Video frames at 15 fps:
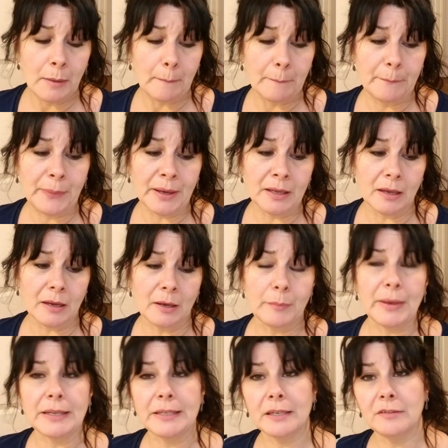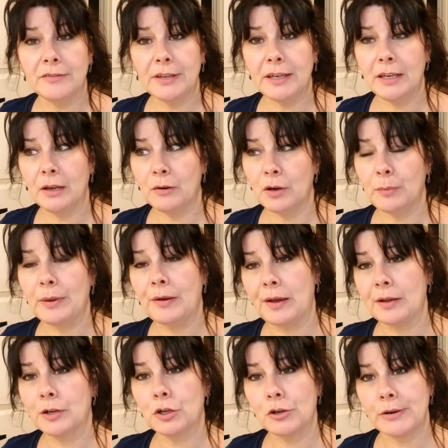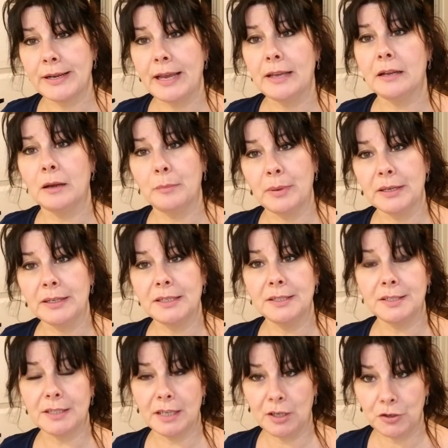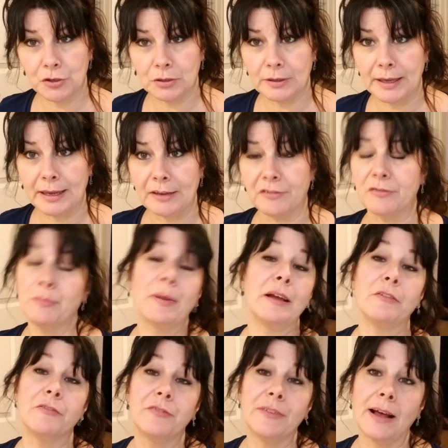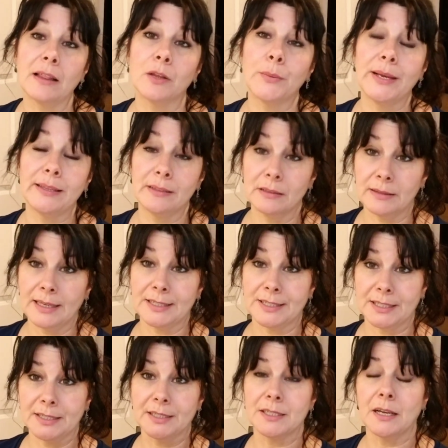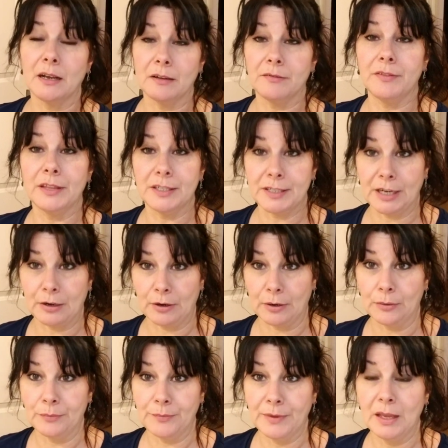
But um, I did a video about how to create abundance in your life by following the lessons of the tarot.